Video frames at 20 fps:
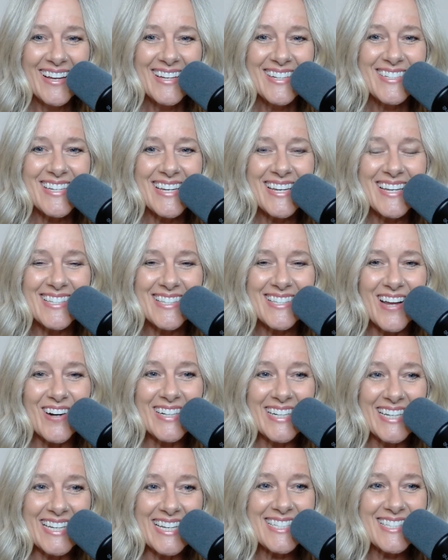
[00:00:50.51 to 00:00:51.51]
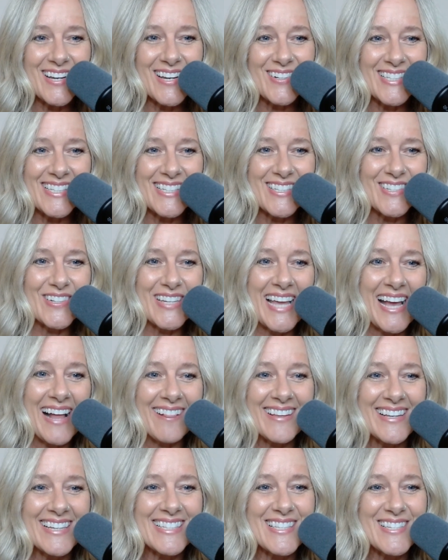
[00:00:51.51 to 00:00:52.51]
She is our niece, our sister
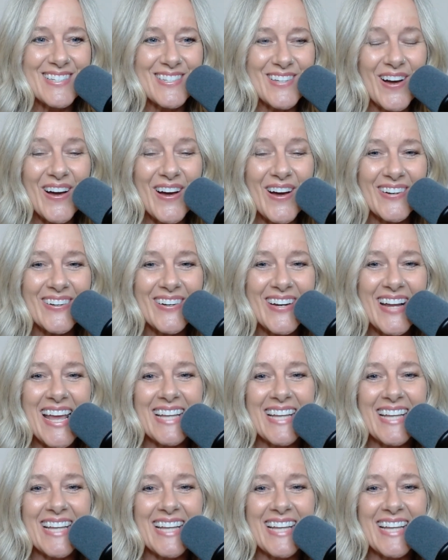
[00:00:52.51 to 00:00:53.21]
Kelly's daughter.